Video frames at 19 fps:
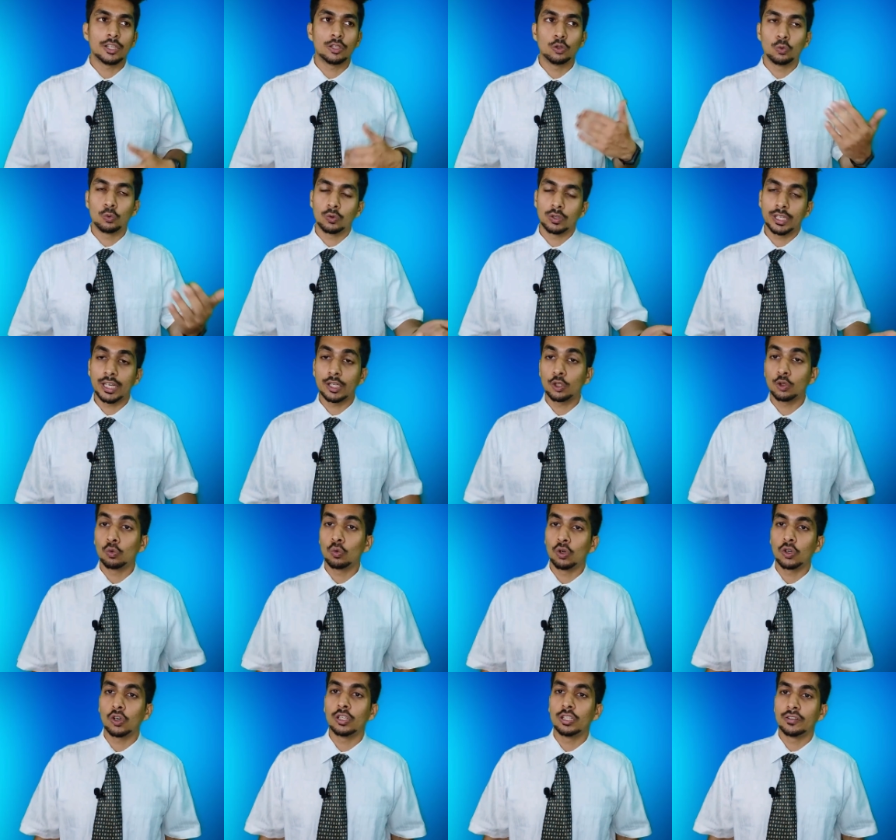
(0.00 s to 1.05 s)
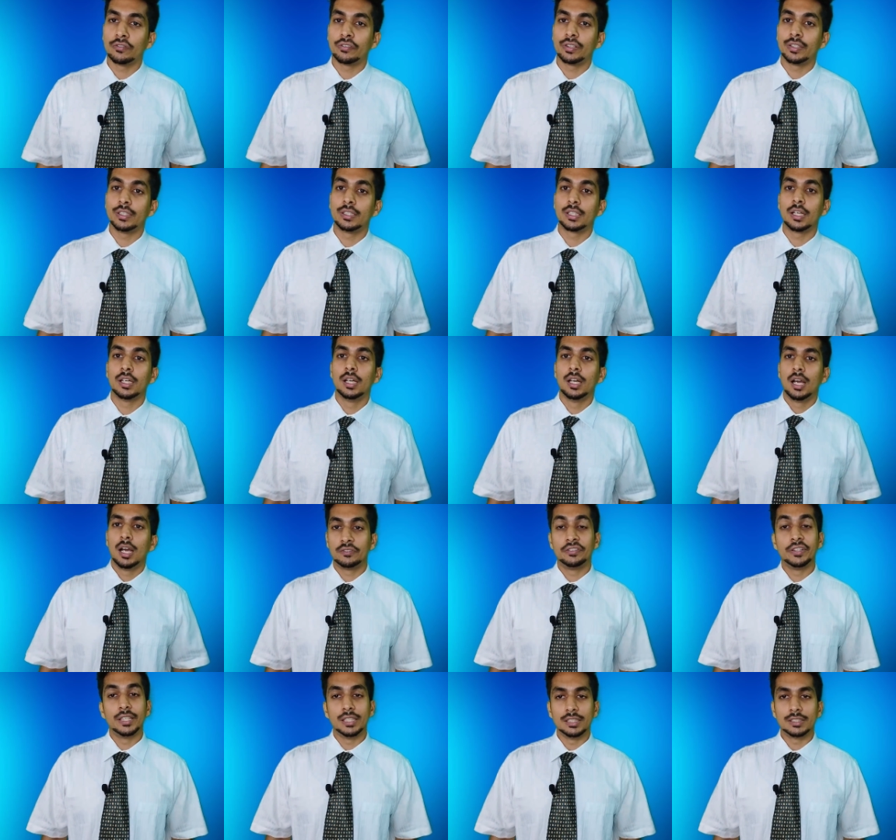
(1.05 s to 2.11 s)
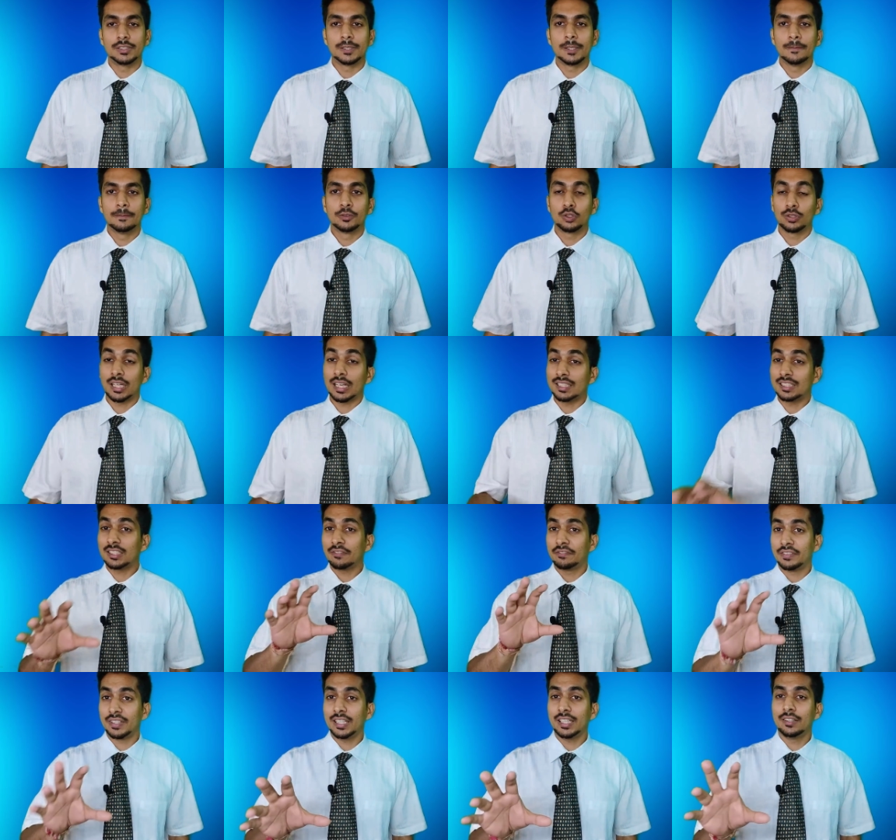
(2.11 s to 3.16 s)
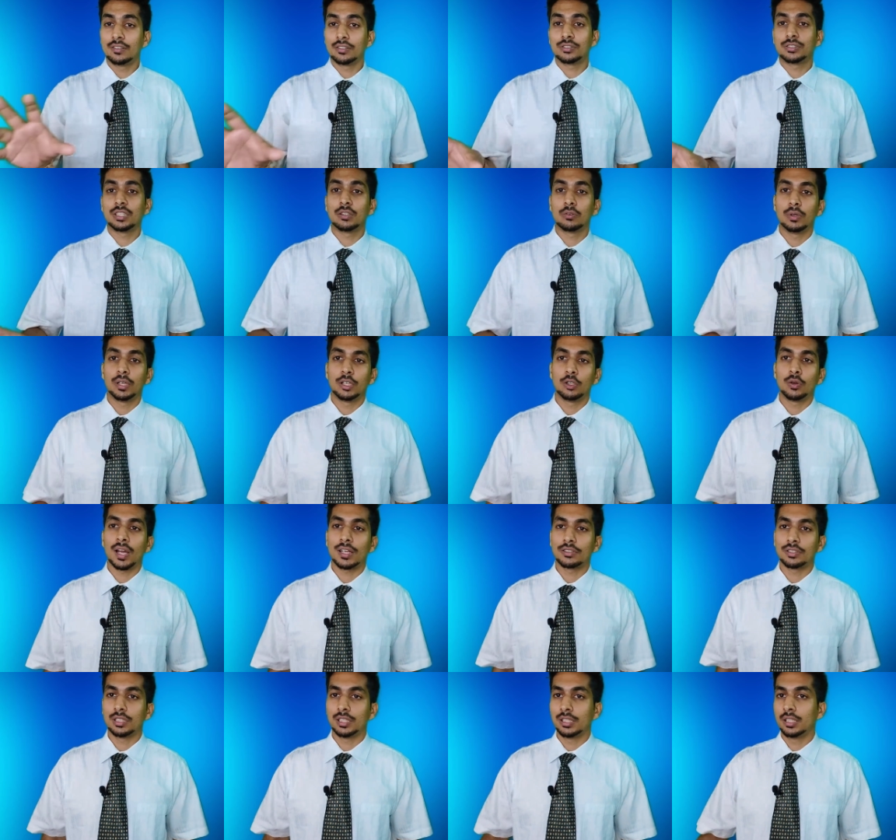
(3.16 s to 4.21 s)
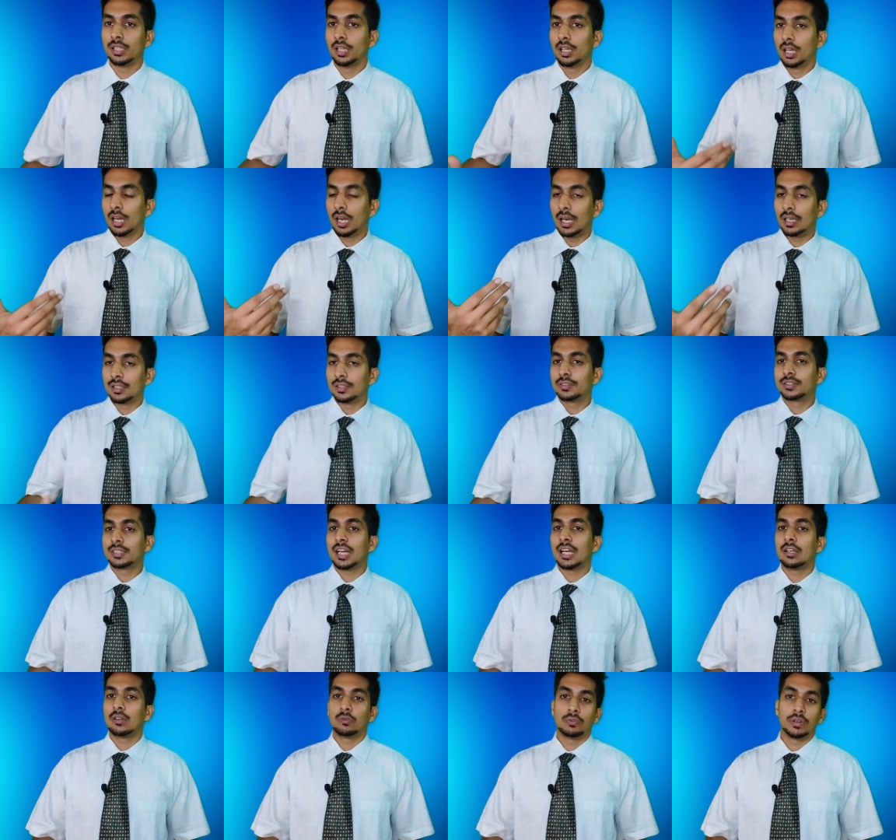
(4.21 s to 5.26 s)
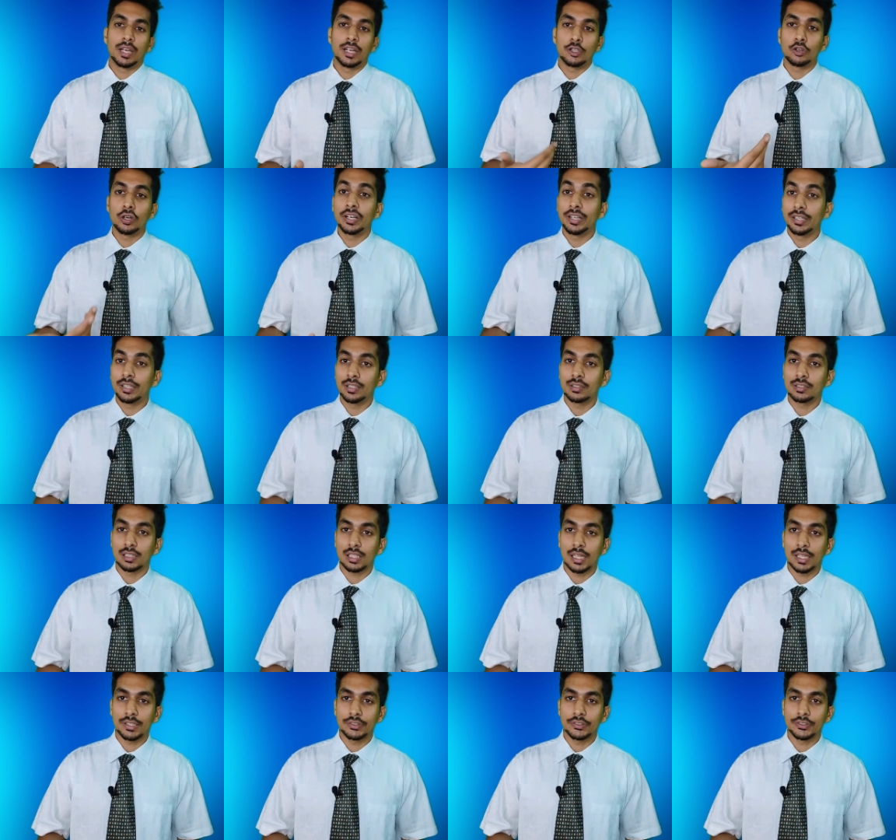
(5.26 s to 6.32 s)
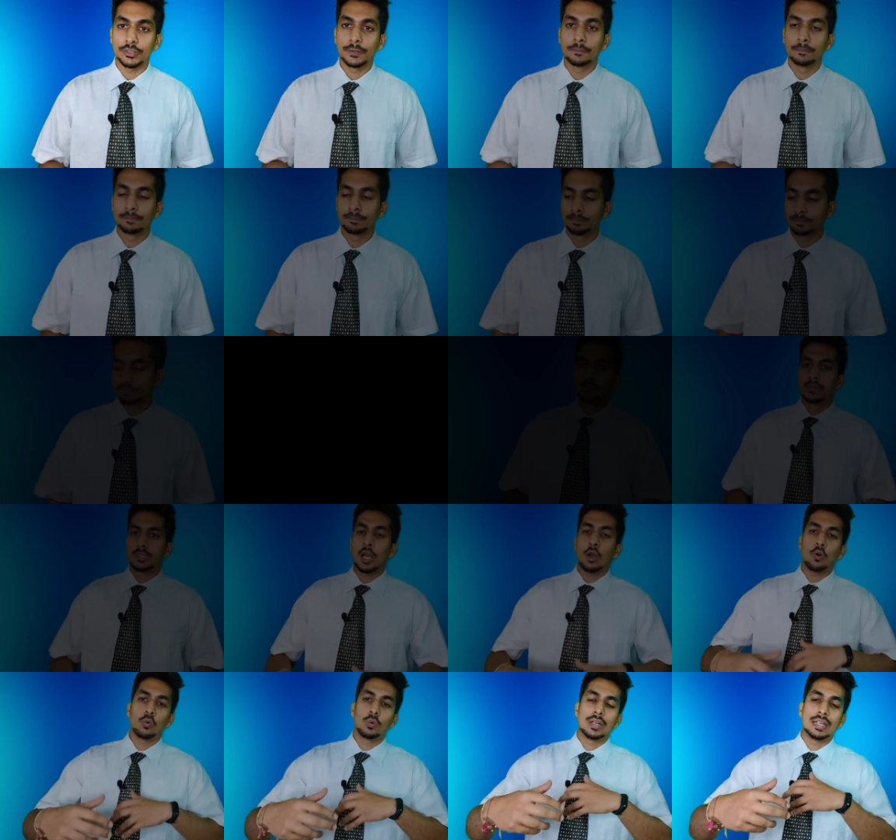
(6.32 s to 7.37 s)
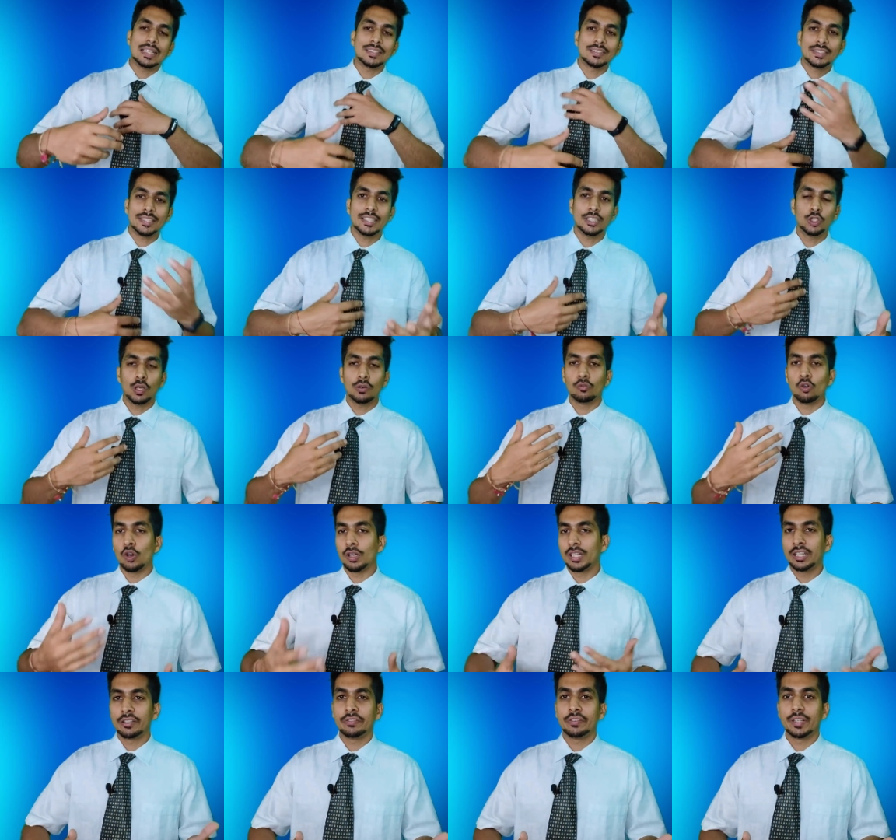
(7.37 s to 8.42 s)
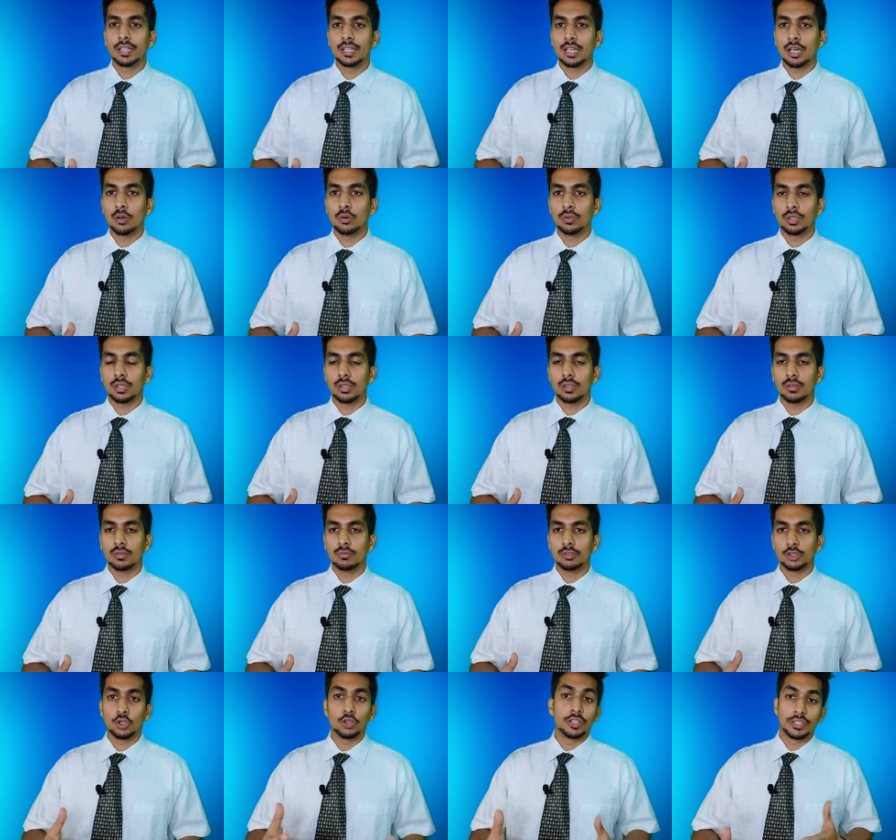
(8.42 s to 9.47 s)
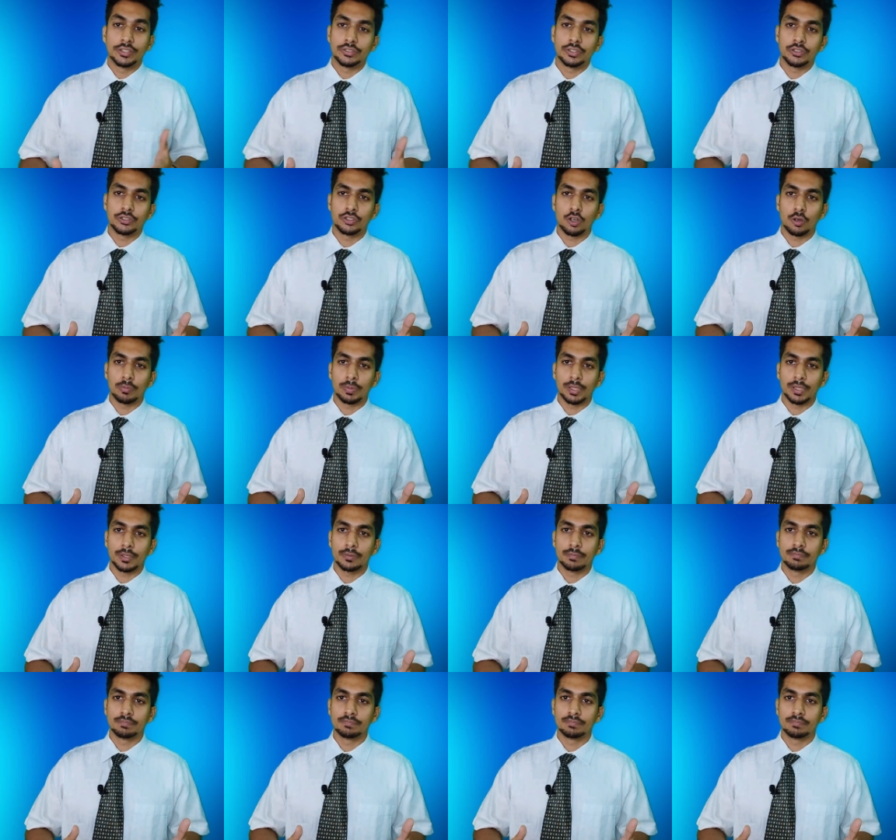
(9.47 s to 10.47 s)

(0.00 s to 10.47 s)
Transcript: and you get to work on different fields. So that is a very interesting way to actually understand where your interest lies. Now, let's say you have already figured out your research topic,